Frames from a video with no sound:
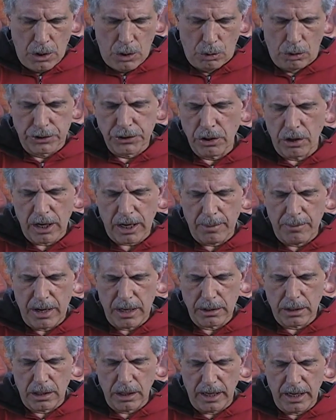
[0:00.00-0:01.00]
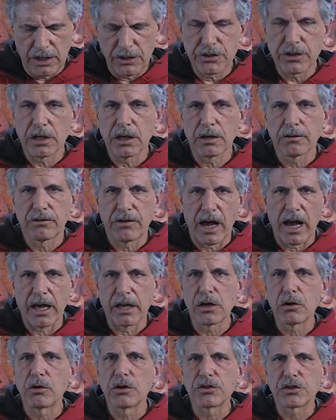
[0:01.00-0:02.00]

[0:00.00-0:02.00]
We'll talk about glazing, value,